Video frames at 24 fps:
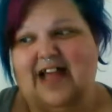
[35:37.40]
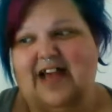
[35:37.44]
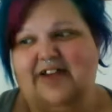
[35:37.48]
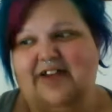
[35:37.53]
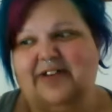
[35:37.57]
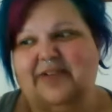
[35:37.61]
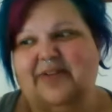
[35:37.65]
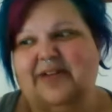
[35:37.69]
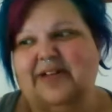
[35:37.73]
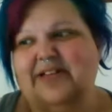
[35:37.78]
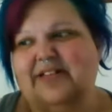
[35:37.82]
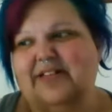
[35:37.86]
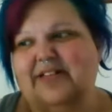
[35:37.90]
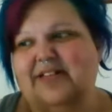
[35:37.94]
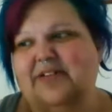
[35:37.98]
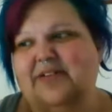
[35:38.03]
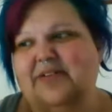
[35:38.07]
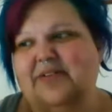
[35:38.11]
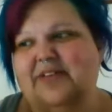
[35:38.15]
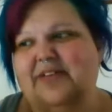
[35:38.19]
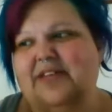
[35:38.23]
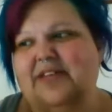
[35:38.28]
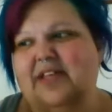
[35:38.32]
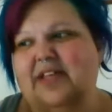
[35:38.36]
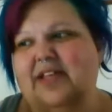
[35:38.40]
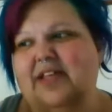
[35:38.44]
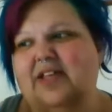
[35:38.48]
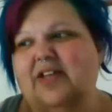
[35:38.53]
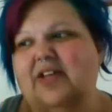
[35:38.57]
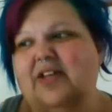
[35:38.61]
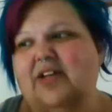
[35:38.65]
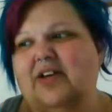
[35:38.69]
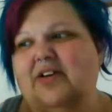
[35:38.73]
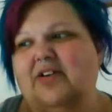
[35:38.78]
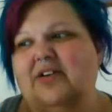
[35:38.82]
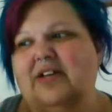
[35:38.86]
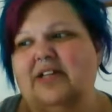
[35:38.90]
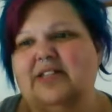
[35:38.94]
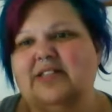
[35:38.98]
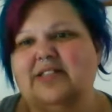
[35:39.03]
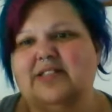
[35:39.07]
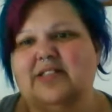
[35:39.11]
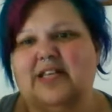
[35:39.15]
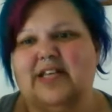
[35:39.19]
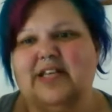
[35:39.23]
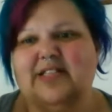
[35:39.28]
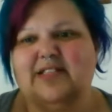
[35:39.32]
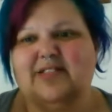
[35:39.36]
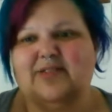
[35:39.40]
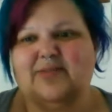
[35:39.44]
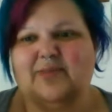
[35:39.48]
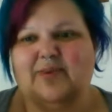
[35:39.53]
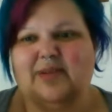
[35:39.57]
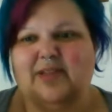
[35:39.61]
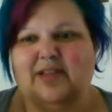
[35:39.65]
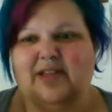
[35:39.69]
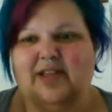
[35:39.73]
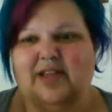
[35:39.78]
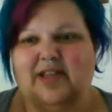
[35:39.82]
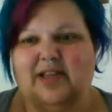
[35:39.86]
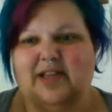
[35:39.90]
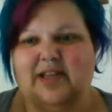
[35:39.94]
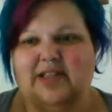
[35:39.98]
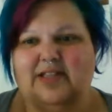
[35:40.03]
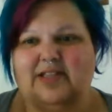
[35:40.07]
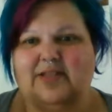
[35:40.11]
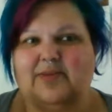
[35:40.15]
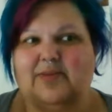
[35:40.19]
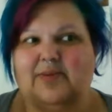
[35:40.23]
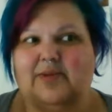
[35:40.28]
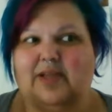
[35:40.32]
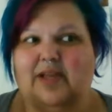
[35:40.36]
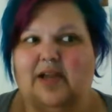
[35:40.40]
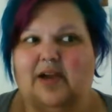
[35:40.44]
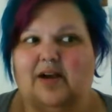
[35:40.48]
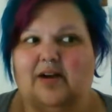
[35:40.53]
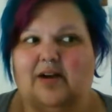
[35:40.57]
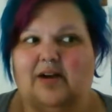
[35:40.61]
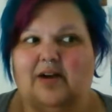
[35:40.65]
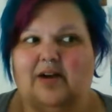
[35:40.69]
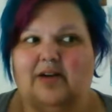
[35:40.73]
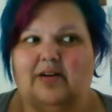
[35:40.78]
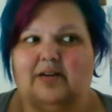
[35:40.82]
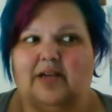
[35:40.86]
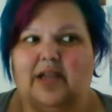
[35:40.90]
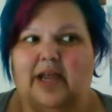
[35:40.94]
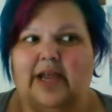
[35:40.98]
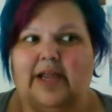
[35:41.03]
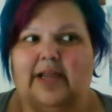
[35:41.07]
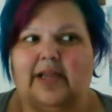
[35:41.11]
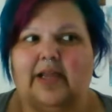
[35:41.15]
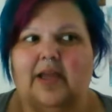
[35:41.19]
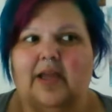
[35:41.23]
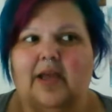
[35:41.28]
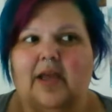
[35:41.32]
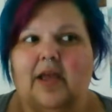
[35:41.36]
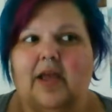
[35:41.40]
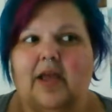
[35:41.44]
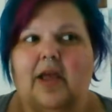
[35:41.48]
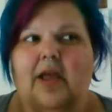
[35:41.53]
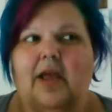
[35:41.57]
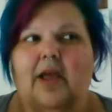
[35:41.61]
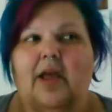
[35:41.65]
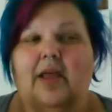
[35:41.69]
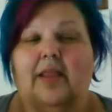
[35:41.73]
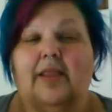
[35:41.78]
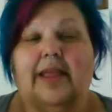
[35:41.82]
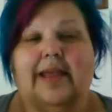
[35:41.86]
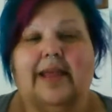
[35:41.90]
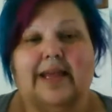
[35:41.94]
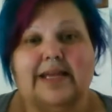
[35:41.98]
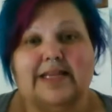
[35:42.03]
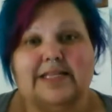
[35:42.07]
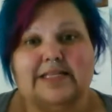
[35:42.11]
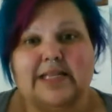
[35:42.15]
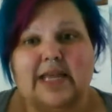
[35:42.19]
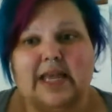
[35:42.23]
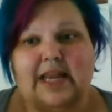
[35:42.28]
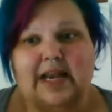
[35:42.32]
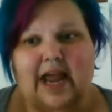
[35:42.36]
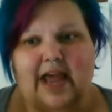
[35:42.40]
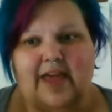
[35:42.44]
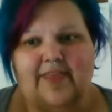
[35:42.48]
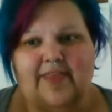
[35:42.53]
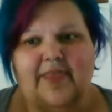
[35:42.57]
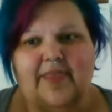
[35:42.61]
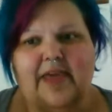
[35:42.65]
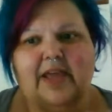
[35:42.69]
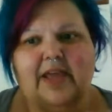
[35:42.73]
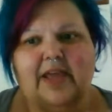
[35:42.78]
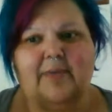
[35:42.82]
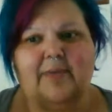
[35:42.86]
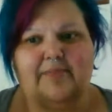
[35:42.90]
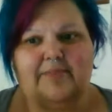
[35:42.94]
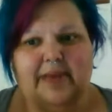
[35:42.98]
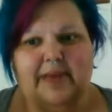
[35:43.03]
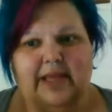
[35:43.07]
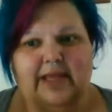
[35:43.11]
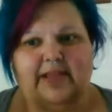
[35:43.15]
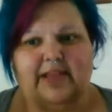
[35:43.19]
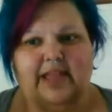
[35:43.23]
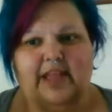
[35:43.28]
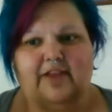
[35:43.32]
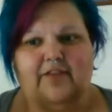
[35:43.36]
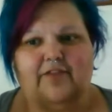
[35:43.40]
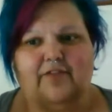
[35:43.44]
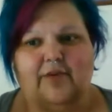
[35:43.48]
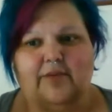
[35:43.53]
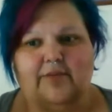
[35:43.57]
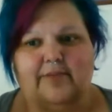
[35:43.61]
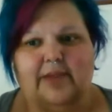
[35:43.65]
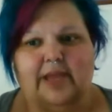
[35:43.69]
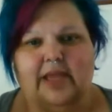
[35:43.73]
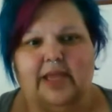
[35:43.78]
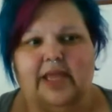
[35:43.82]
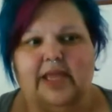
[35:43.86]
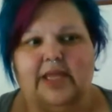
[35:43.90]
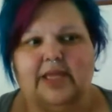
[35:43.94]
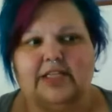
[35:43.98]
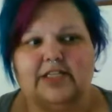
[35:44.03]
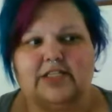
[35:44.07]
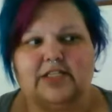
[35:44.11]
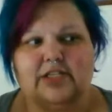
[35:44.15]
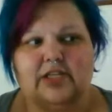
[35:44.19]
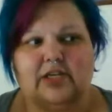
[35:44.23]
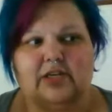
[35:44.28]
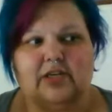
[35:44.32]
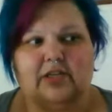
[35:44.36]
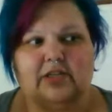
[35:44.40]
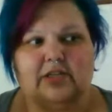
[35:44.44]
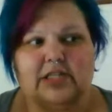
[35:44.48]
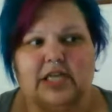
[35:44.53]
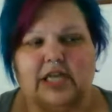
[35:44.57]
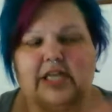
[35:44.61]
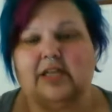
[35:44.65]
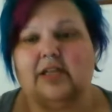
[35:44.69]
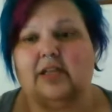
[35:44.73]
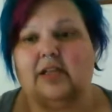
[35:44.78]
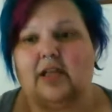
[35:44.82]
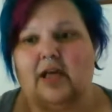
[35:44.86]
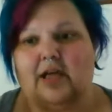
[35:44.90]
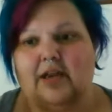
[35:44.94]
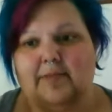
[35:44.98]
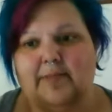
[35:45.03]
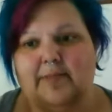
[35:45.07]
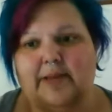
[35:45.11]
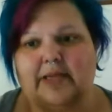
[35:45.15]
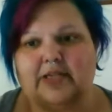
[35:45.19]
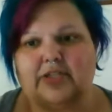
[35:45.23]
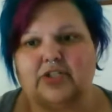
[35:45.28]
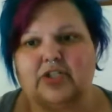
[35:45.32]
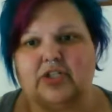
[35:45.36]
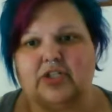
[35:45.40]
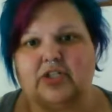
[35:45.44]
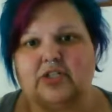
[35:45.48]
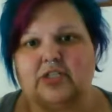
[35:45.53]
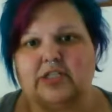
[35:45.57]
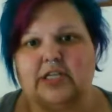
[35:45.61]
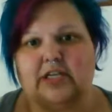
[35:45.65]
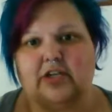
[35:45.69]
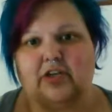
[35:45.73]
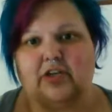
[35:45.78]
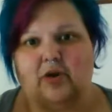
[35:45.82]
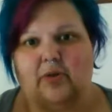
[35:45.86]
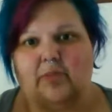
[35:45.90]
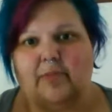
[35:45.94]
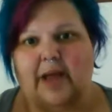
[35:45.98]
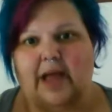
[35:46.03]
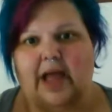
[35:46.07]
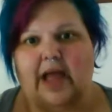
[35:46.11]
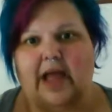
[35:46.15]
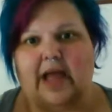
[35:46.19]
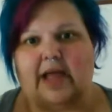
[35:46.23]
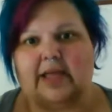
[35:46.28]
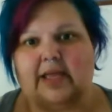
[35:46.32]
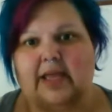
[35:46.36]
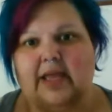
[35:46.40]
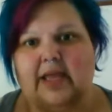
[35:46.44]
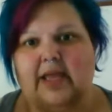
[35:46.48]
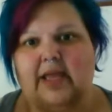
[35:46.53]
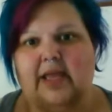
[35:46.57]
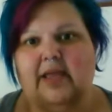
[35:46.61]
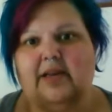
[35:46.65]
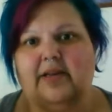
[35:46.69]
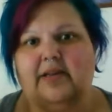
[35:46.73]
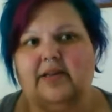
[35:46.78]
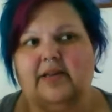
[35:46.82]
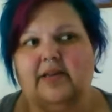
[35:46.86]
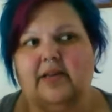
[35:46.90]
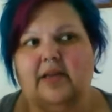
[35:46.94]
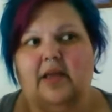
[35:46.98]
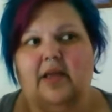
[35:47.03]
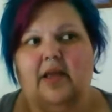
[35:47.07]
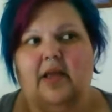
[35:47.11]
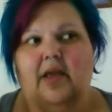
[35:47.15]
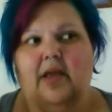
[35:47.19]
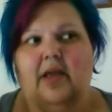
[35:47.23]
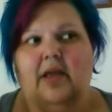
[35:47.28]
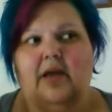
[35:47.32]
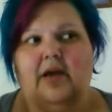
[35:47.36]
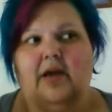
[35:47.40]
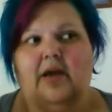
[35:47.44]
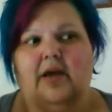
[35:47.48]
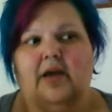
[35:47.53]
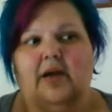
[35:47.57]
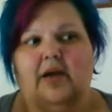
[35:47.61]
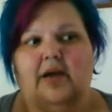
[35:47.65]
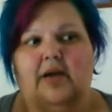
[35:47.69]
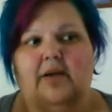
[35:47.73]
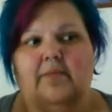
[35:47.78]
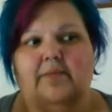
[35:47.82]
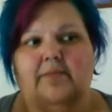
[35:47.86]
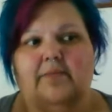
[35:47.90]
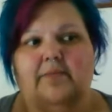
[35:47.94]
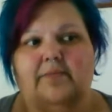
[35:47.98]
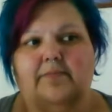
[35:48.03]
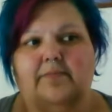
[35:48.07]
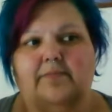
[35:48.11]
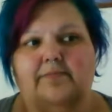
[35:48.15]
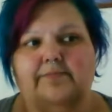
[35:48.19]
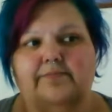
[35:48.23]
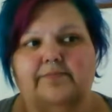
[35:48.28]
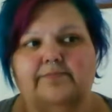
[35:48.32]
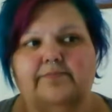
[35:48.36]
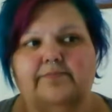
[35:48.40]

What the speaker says: how do I deal with it? You know, it's really hard. Like I said, I think a big thing for me is to take a lot of pictures and go back and to